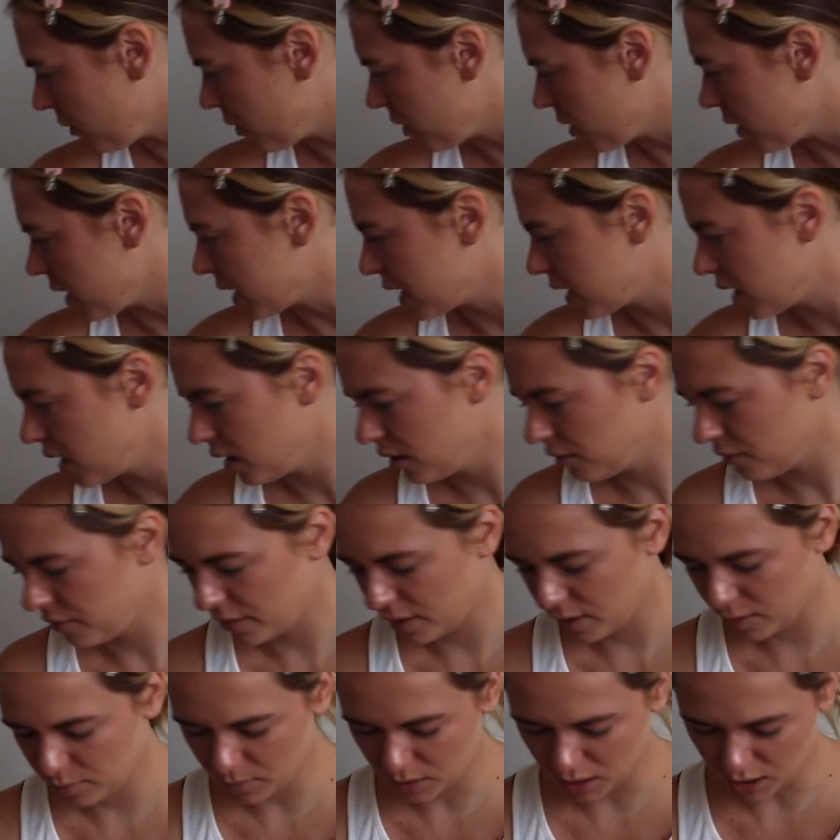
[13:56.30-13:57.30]
well, I can't
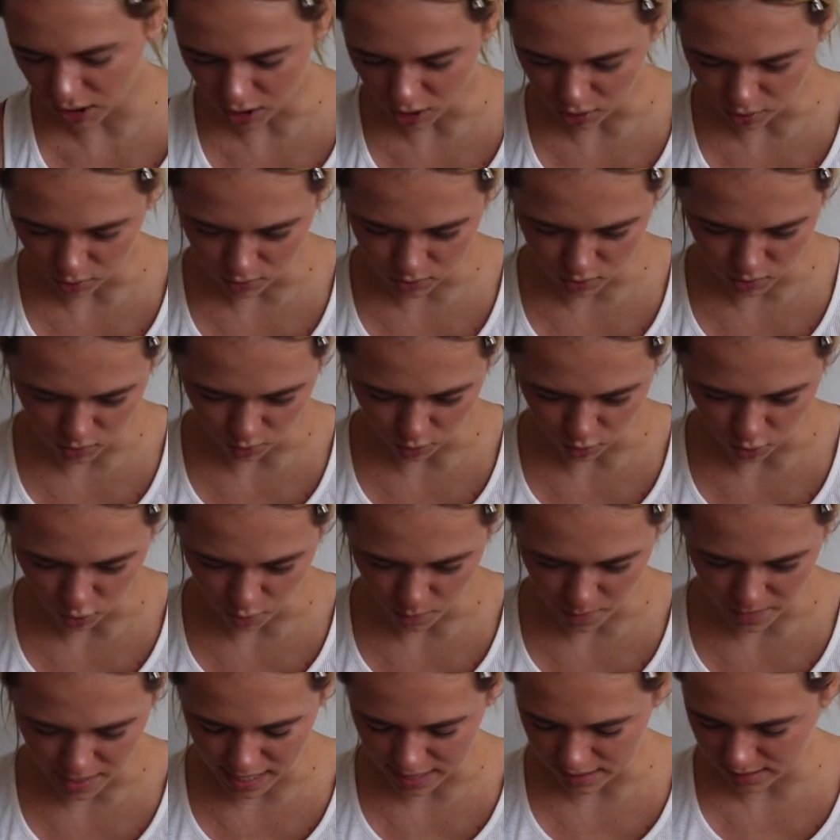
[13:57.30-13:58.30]
find my usual
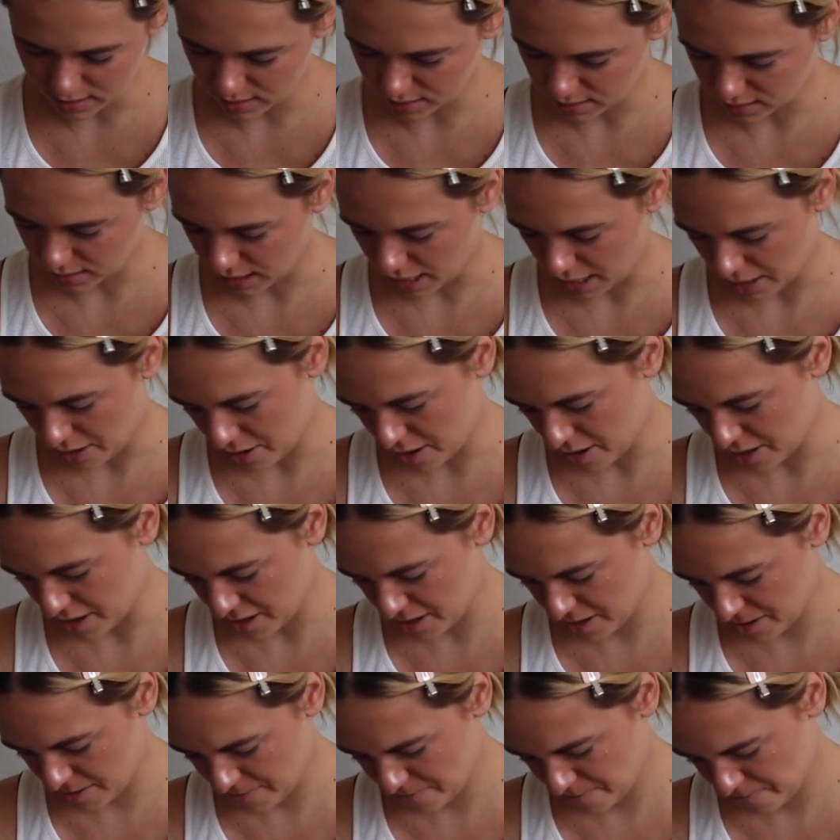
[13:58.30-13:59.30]

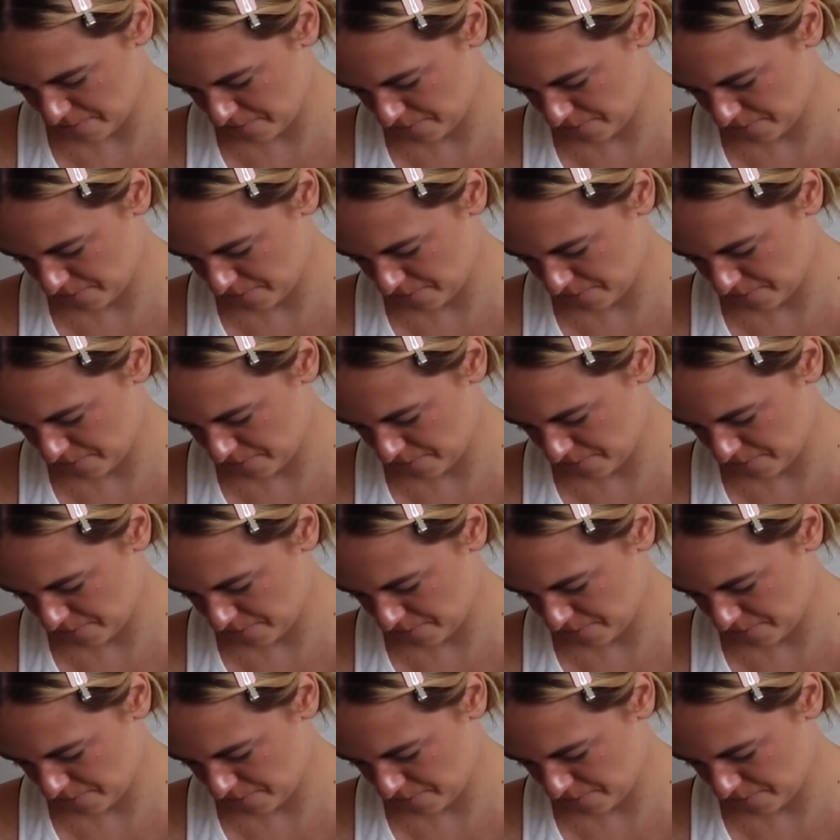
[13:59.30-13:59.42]
mascara.